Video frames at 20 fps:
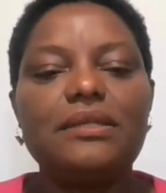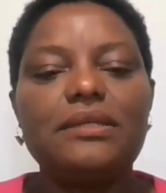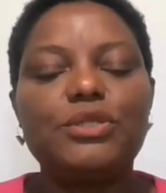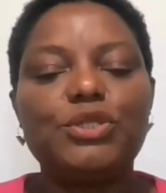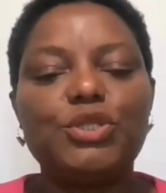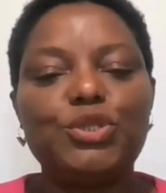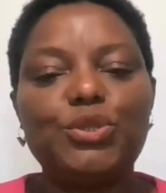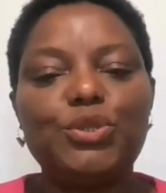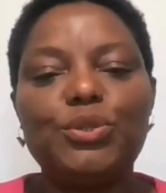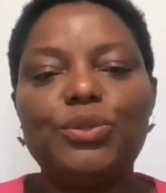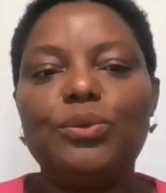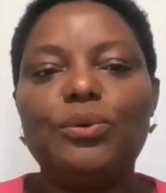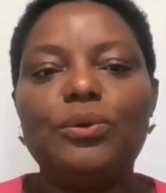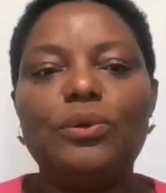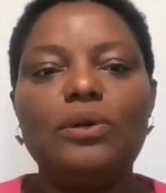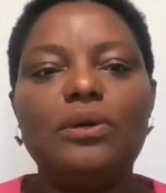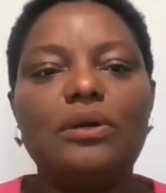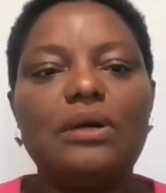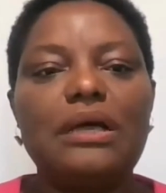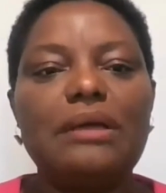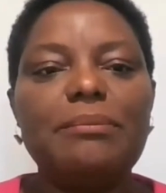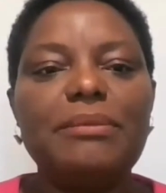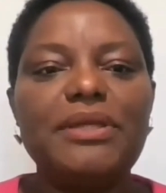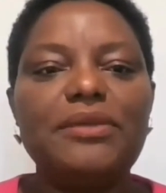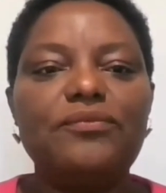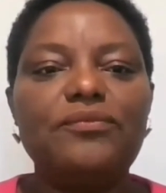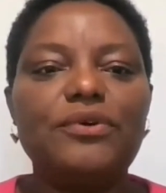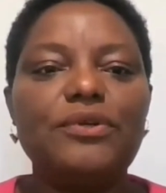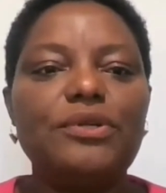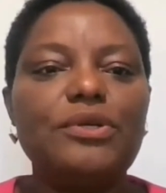true. I
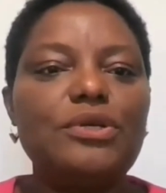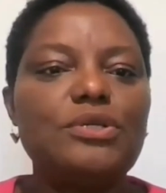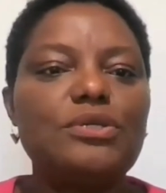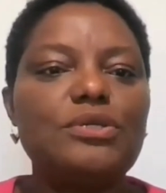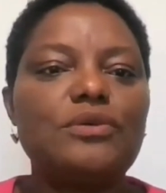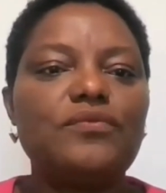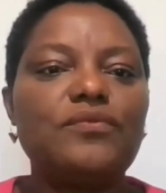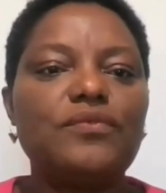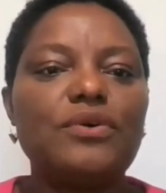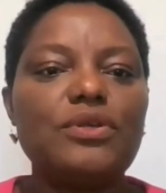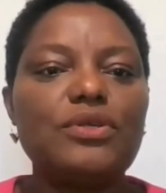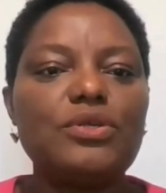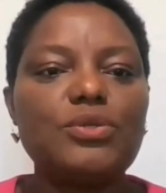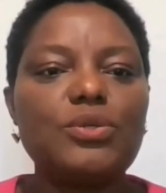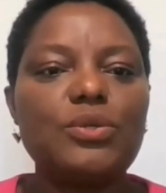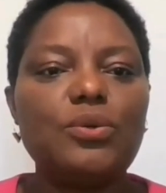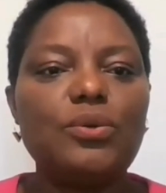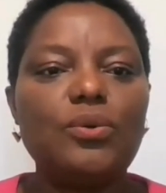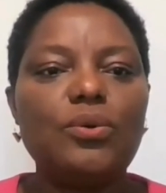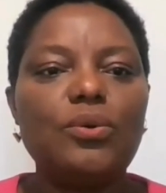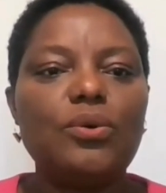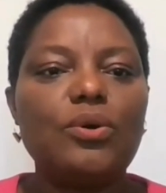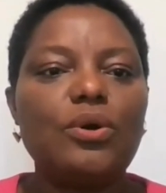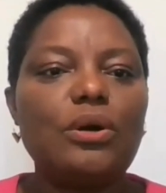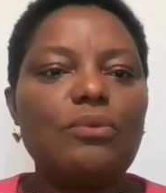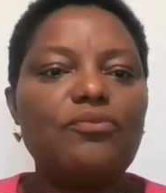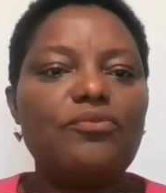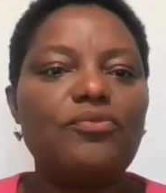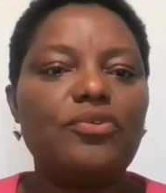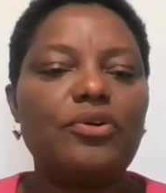mean, for those of us who
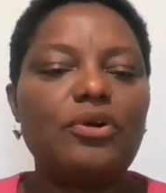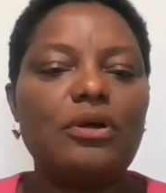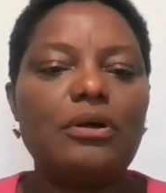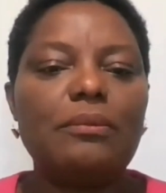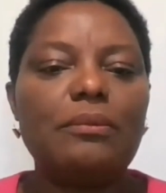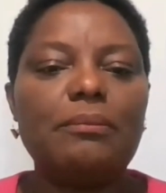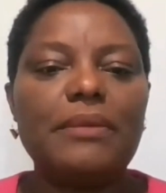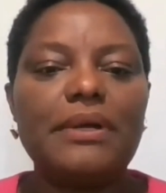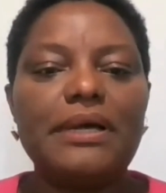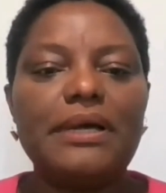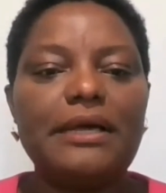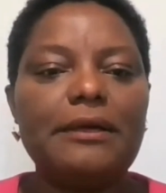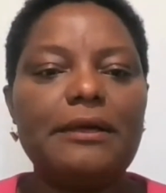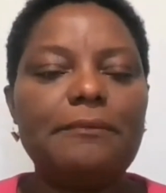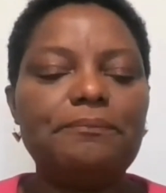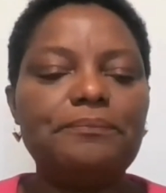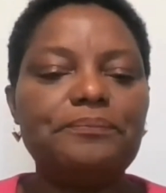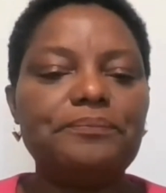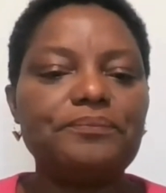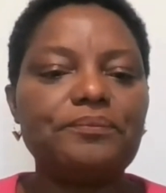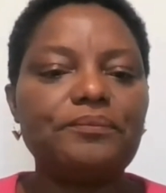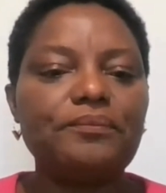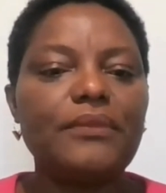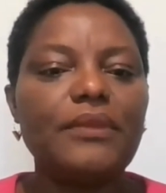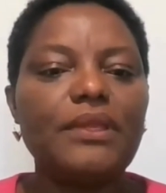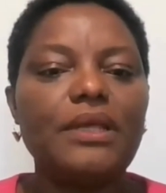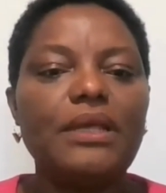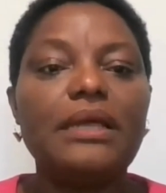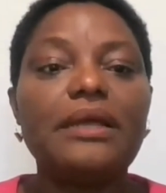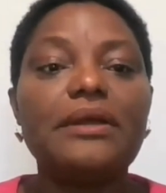come from
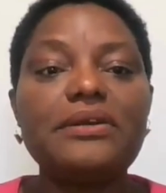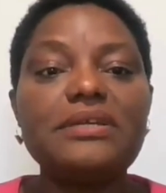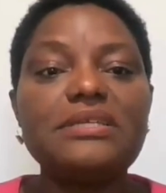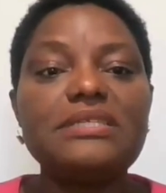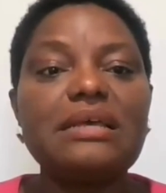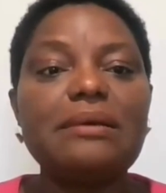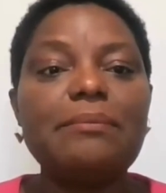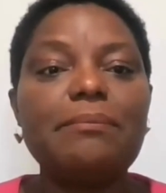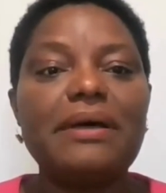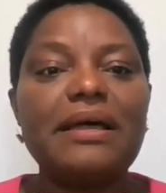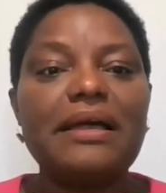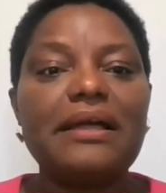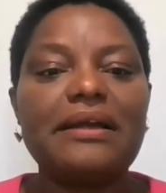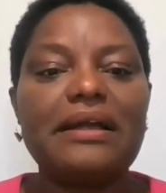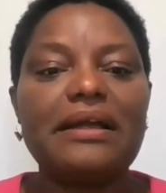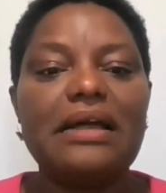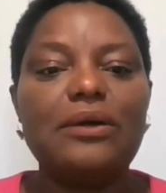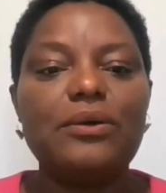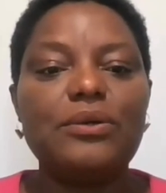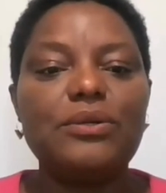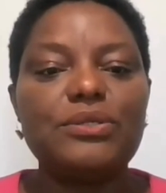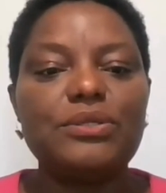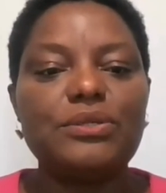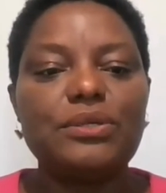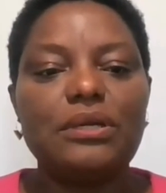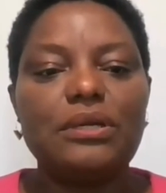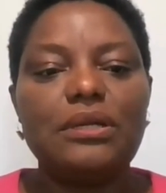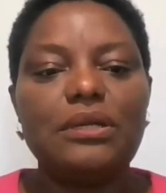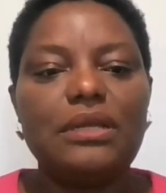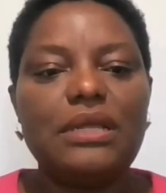a Christian background,
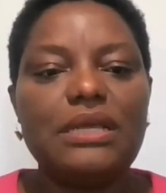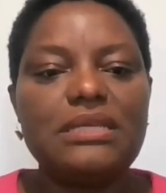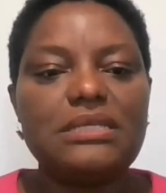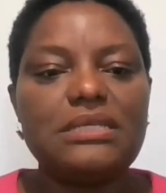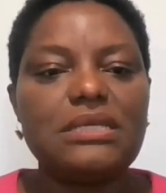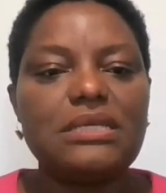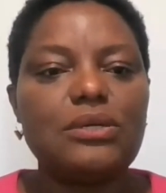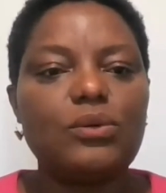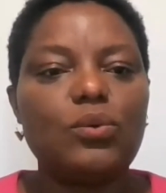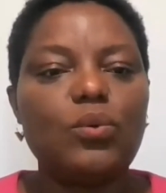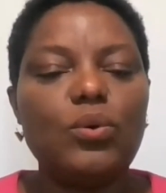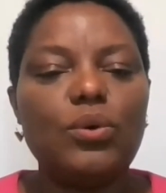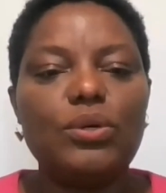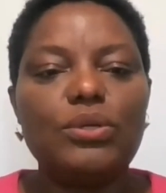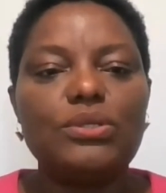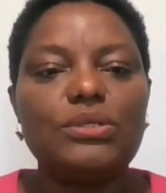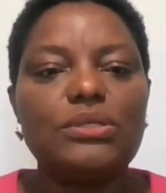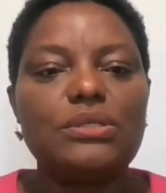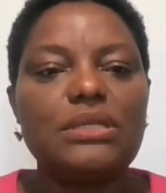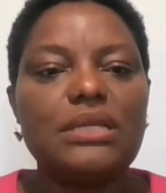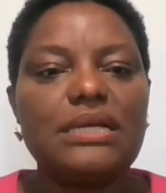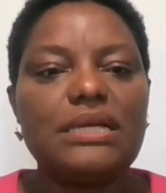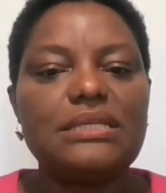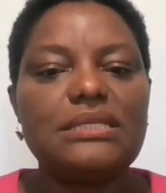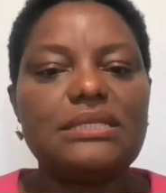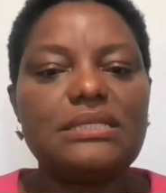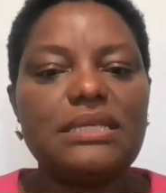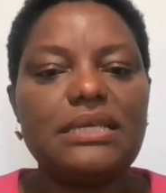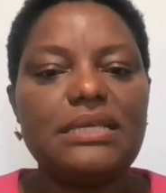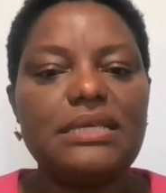there's a quote that
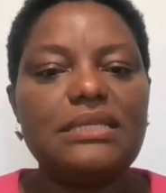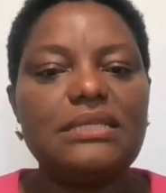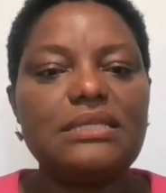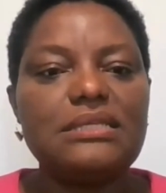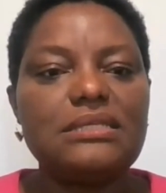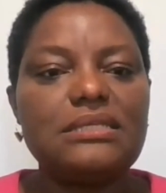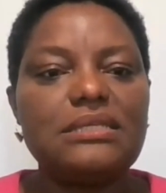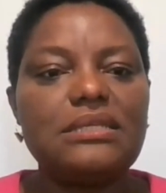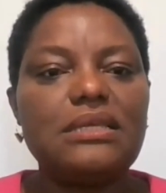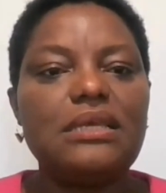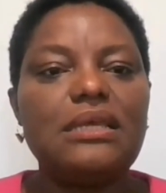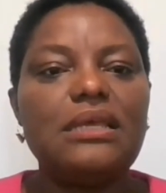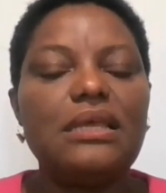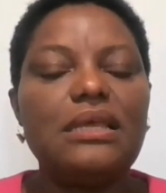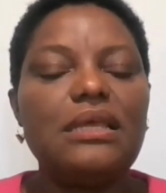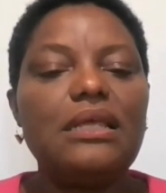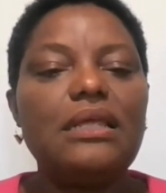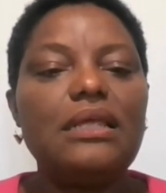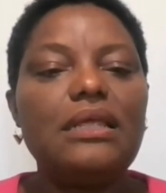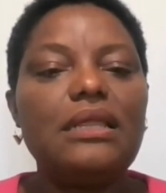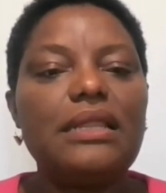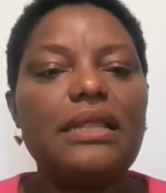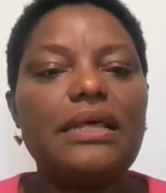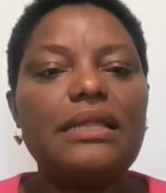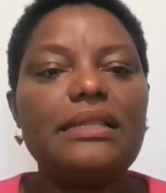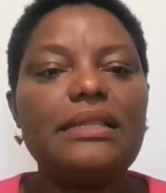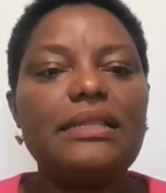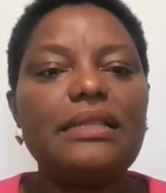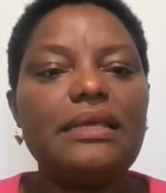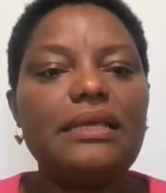says
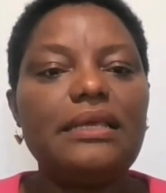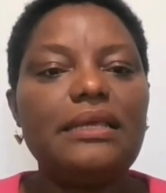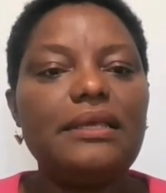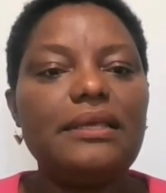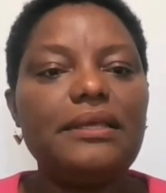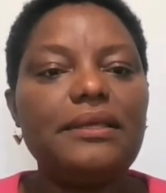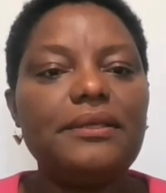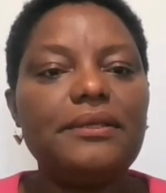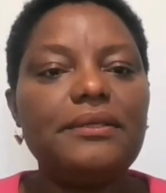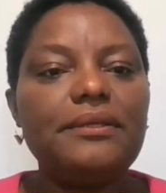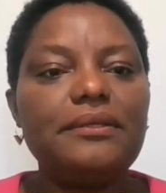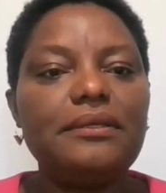that the